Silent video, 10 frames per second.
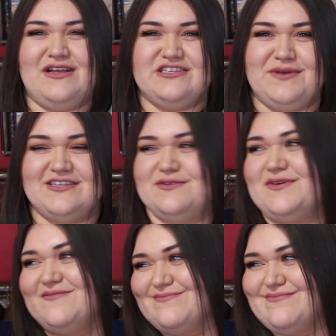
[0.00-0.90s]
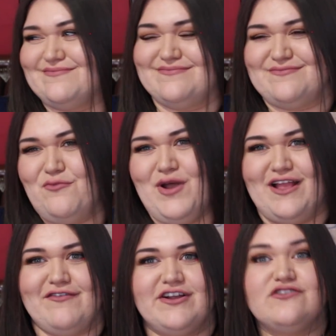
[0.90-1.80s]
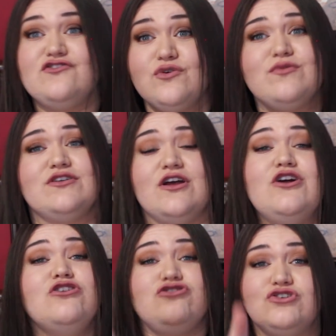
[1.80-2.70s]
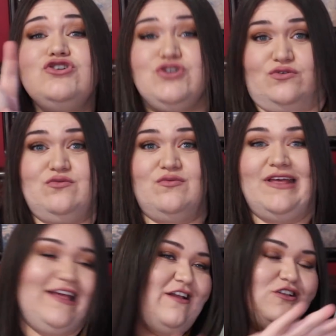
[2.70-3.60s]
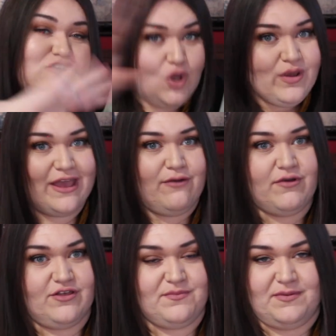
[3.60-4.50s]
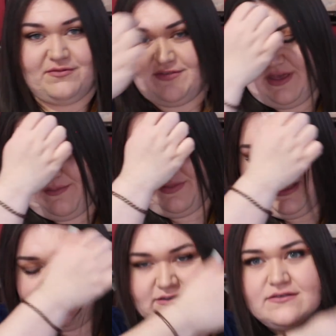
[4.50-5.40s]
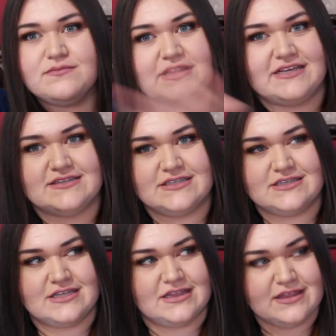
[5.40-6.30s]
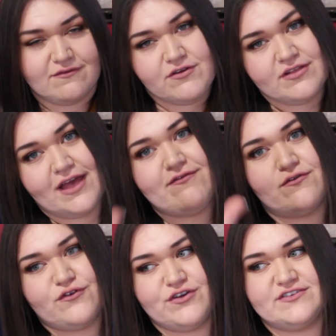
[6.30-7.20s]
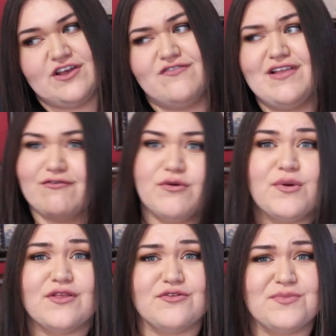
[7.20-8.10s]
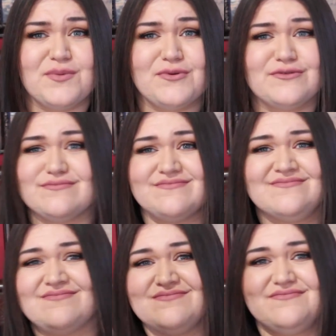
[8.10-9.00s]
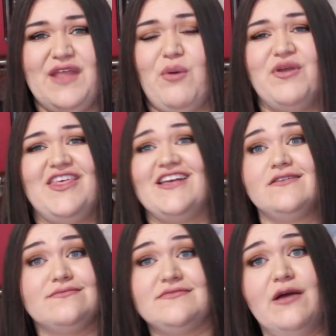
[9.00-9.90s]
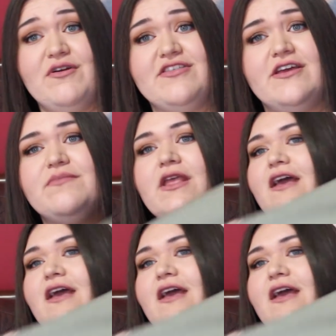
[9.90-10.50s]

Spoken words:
matchy, but whatever. Do you. Don't care what other people think. Please, please. Live your life for yourself, not for what other people. Not worth it. Not worth it.